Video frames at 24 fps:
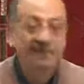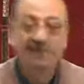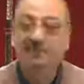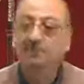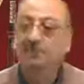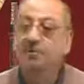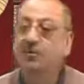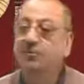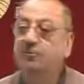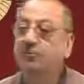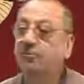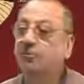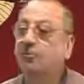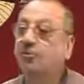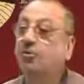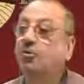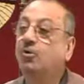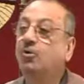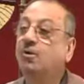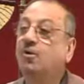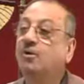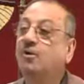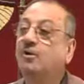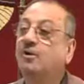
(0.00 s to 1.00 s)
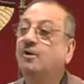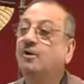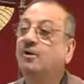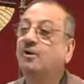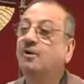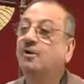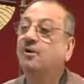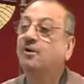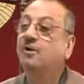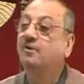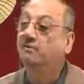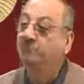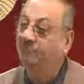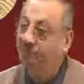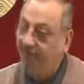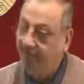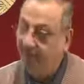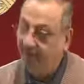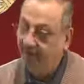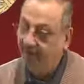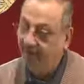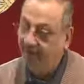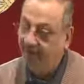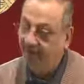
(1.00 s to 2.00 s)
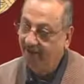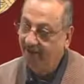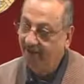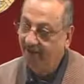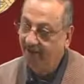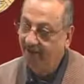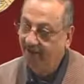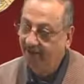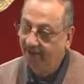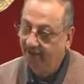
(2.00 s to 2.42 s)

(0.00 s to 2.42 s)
Maf'ulun Fihi.